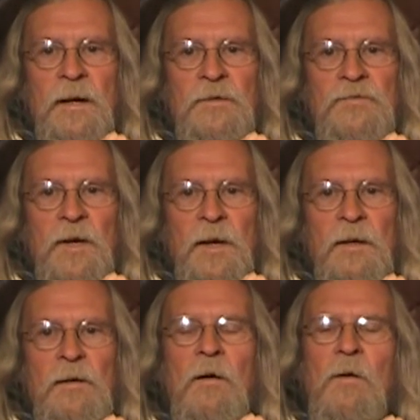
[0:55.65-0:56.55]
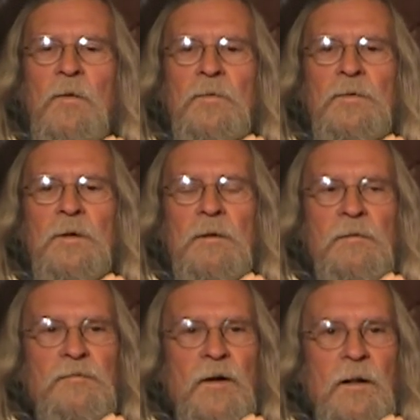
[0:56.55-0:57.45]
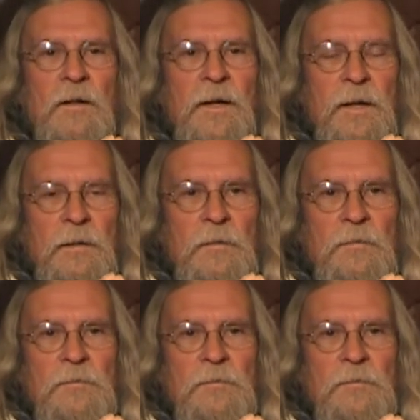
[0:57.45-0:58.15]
as a cone volcano.